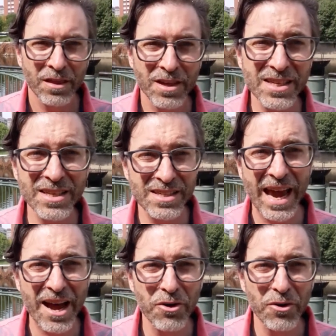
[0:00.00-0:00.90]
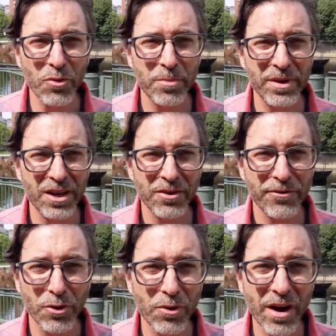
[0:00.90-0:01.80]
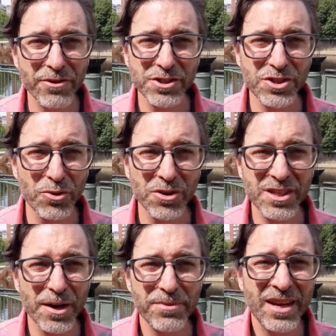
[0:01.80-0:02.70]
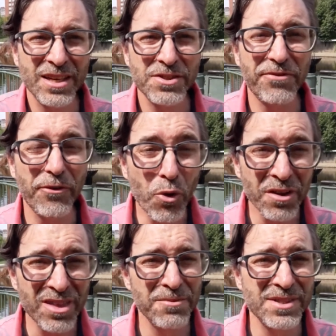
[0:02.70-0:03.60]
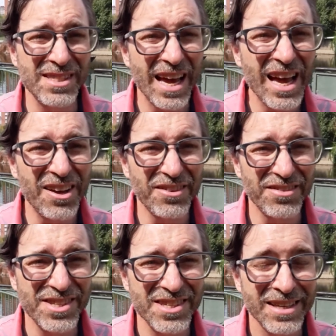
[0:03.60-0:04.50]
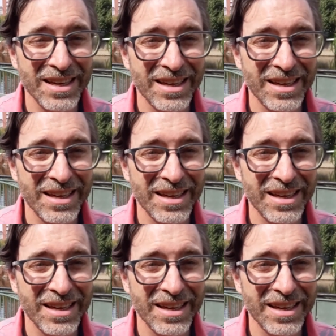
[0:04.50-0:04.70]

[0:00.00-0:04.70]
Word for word: This is how it will be for whoever stores up things for themselves,